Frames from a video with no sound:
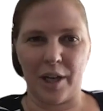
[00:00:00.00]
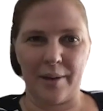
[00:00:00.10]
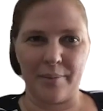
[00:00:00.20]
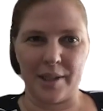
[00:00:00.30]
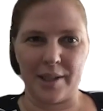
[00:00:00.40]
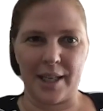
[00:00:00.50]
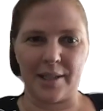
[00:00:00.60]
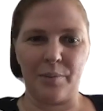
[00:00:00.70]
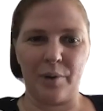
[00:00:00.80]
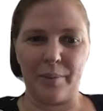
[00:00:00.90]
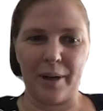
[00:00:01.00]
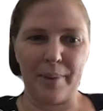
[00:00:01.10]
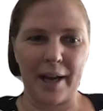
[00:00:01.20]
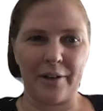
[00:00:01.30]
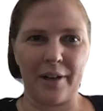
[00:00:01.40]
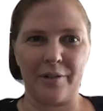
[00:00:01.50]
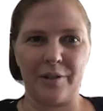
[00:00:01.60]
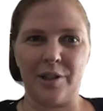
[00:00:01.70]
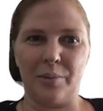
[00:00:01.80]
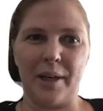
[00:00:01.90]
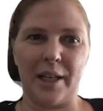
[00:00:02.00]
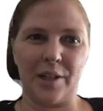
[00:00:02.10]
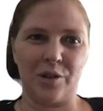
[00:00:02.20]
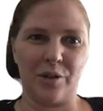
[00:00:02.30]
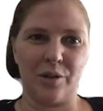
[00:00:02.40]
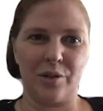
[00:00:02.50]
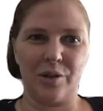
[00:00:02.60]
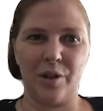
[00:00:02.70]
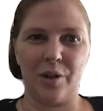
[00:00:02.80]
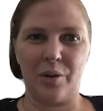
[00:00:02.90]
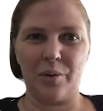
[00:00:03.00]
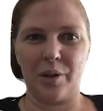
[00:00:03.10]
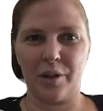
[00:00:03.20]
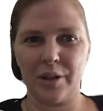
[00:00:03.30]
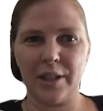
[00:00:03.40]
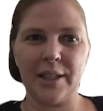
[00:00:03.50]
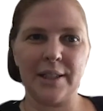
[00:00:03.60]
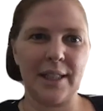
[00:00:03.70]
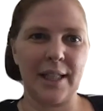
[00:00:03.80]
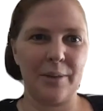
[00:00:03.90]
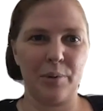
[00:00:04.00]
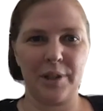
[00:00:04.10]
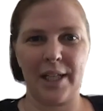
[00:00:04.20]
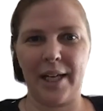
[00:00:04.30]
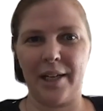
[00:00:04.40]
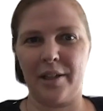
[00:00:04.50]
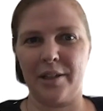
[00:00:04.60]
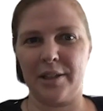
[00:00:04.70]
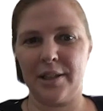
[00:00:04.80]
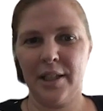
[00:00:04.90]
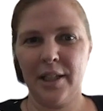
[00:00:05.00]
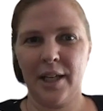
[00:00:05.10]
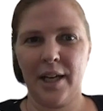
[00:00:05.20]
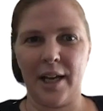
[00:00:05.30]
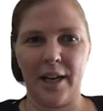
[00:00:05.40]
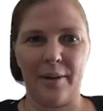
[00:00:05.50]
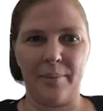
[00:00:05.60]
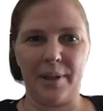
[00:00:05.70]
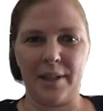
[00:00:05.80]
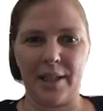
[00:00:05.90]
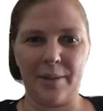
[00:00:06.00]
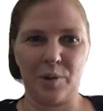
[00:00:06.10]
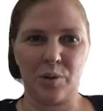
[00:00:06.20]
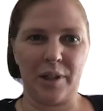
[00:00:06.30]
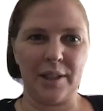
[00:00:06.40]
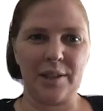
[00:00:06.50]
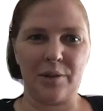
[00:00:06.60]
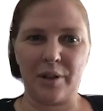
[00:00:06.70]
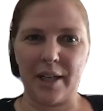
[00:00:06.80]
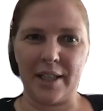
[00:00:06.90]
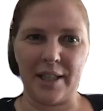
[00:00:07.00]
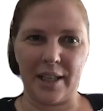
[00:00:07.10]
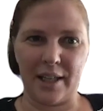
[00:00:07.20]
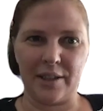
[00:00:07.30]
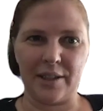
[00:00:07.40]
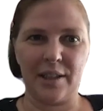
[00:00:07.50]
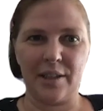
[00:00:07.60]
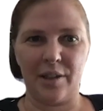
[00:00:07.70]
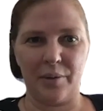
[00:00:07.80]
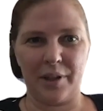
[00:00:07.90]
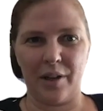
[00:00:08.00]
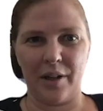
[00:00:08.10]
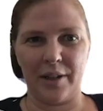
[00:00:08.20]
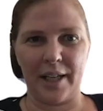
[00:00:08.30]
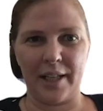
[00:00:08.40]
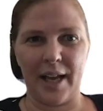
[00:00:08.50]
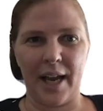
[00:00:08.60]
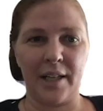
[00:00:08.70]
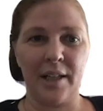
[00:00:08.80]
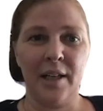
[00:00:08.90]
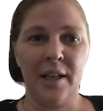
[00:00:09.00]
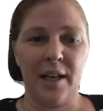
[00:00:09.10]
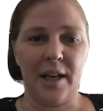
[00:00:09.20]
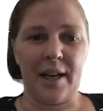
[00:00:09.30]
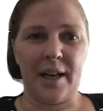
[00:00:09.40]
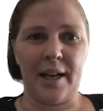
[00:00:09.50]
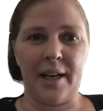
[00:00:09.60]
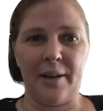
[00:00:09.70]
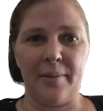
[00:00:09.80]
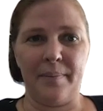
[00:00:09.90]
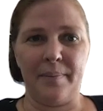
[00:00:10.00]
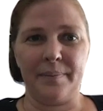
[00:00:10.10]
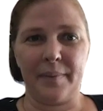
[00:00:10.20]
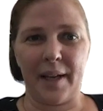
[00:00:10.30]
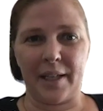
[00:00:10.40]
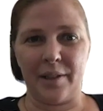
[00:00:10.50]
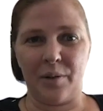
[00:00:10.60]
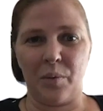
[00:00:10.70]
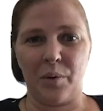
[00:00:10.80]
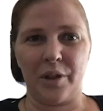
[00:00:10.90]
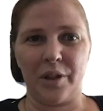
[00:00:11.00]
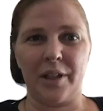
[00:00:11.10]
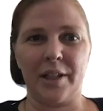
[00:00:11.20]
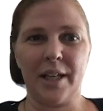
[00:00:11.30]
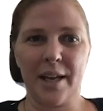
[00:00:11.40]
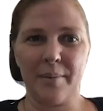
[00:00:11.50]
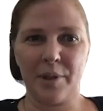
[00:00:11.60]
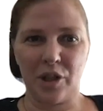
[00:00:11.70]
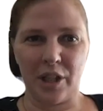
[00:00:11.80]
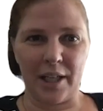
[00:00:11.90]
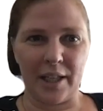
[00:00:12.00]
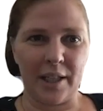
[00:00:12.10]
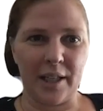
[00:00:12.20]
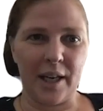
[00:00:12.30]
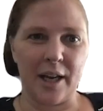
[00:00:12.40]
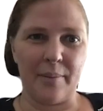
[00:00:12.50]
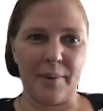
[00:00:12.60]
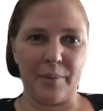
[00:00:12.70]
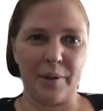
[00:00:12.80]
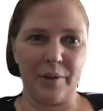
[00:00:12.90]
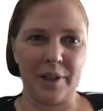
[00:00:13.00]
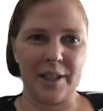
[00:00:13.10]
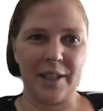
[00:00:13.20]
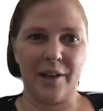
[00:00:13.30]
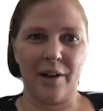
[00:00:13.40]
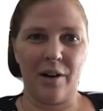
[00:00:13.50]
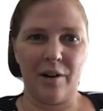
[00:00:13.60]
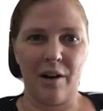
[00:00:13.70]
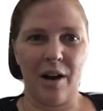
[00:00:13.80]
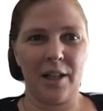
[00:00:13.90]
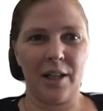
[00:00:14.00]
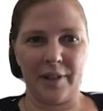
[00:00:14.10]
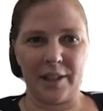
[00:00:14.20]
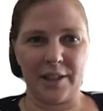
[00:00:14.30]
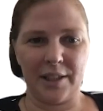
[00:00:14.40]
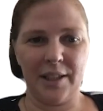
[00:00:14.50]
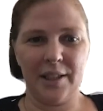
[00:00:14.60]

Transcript: um, since that's more my background. So, making sure there's no hernias, labral tears um, in the hip joints, or anything else going on like that. Um, I can order imaging, um, and we really, all of us,